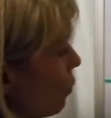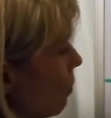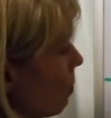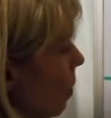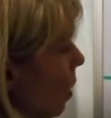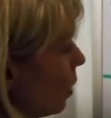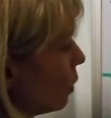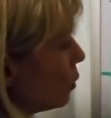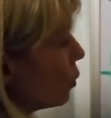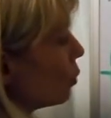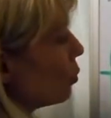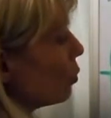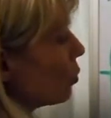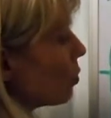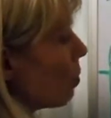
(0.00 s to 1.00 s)
from
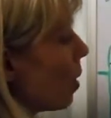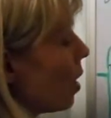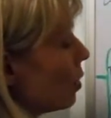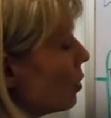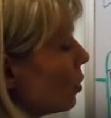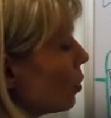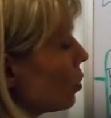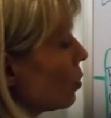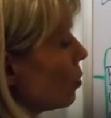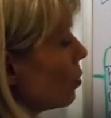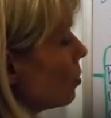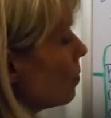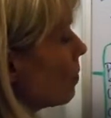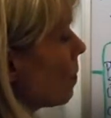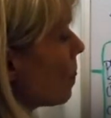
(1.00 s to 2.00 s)
molecule to
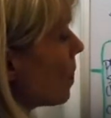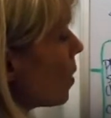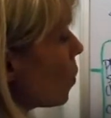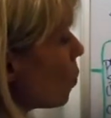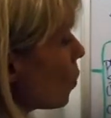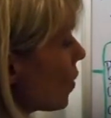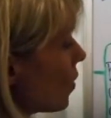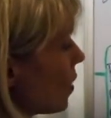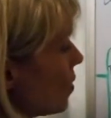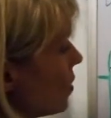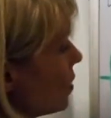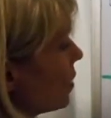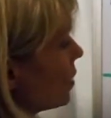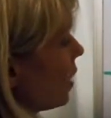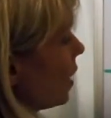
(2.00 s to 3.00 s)
molecule within
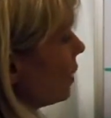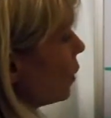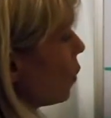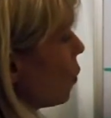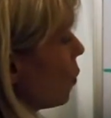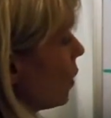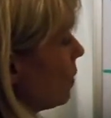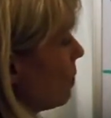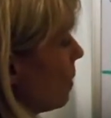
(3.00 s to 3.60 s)
this thylakoid